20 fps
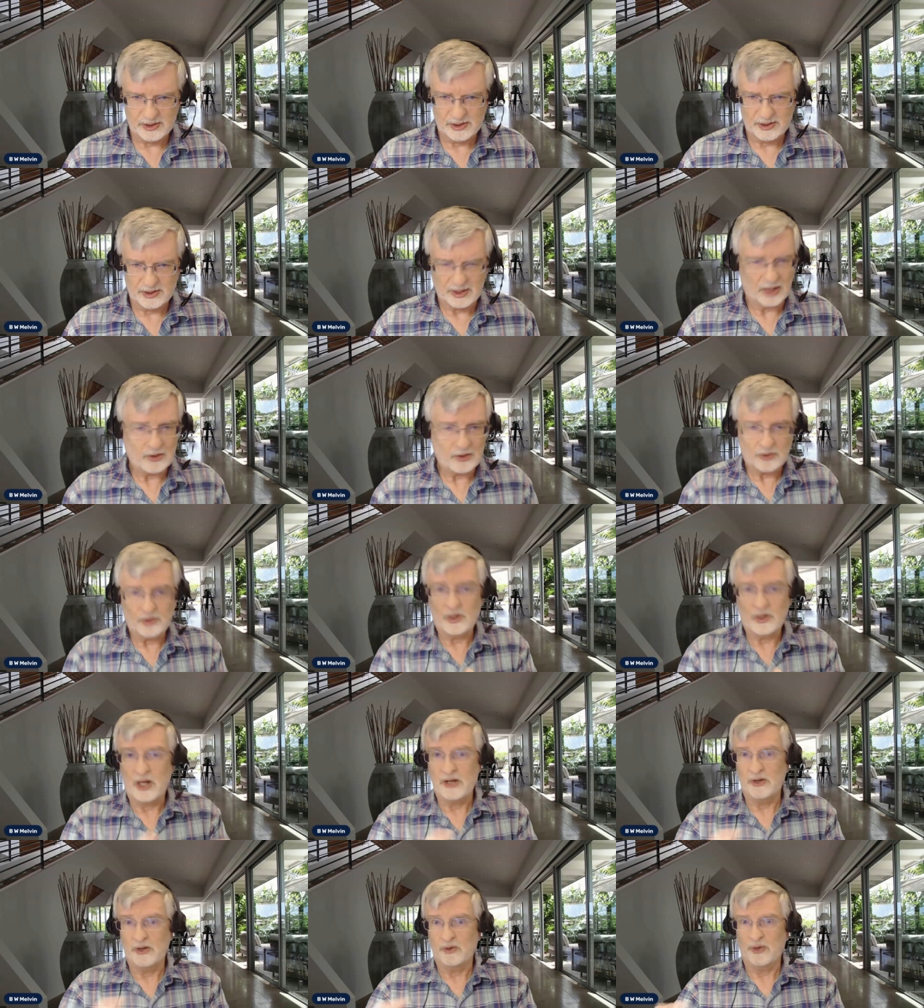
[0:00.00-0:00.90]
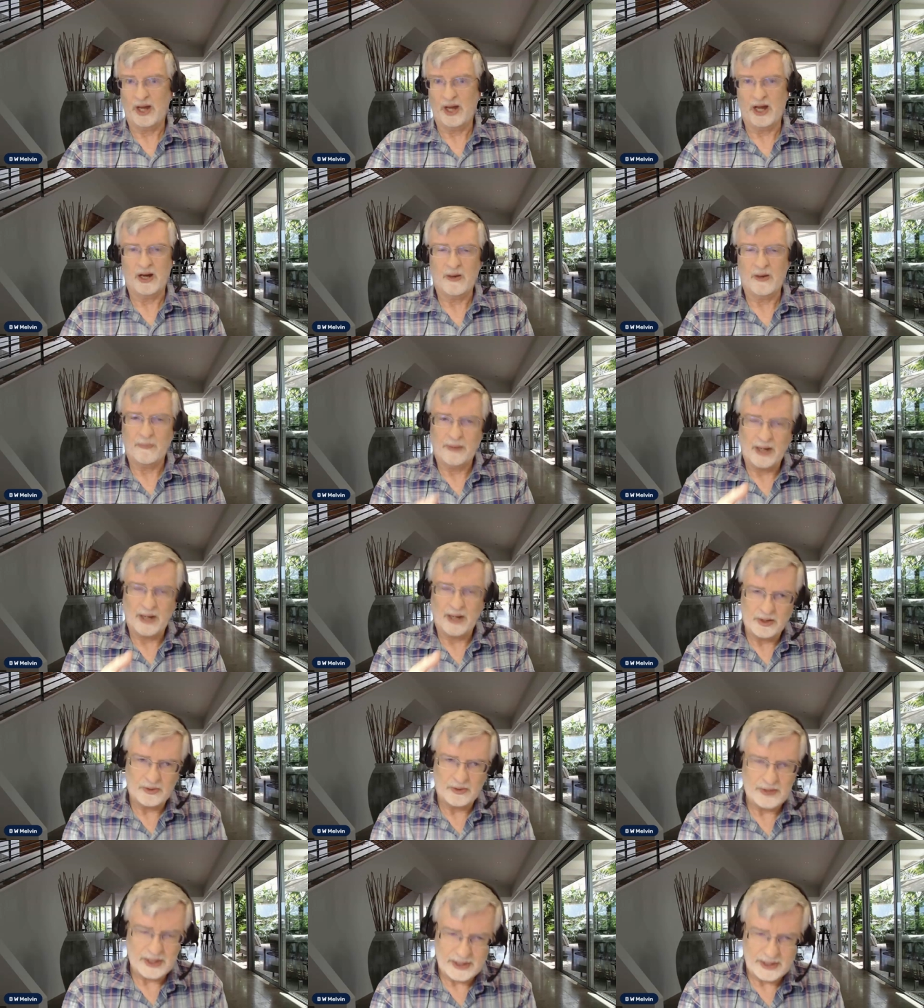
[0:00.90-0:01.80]
I don't know, I know how, but I
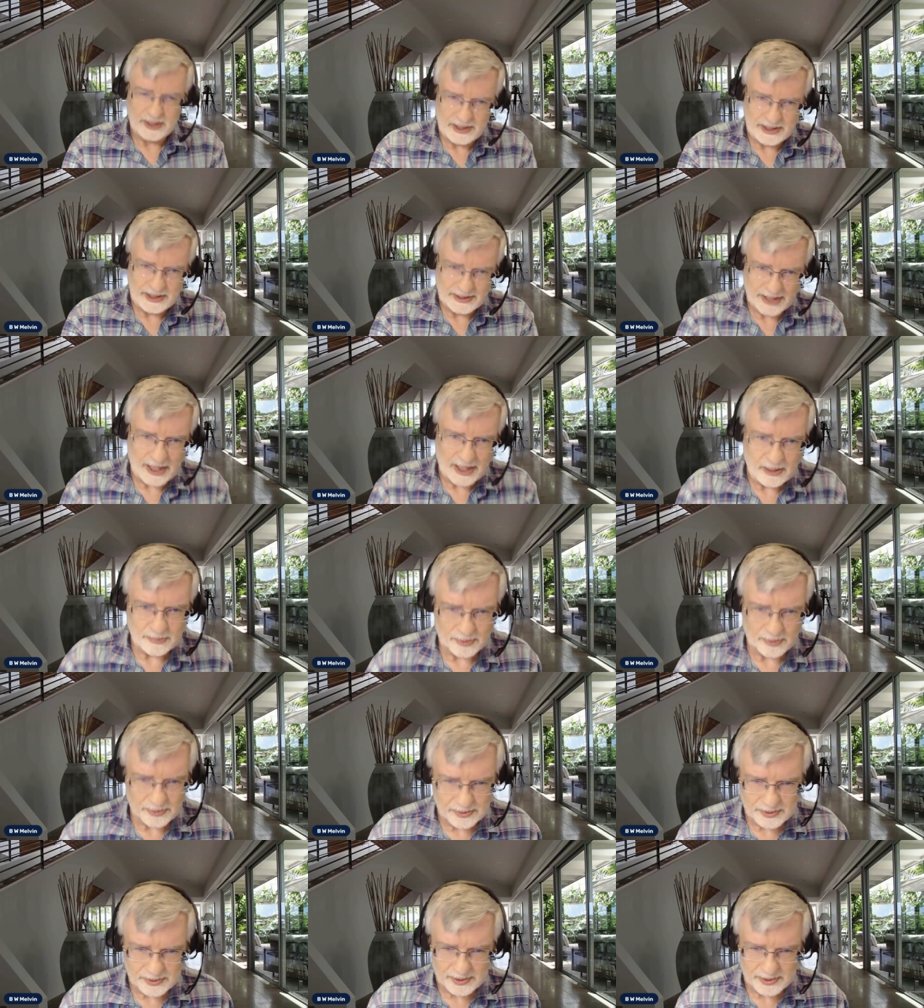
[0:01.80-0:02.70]
know that he's able.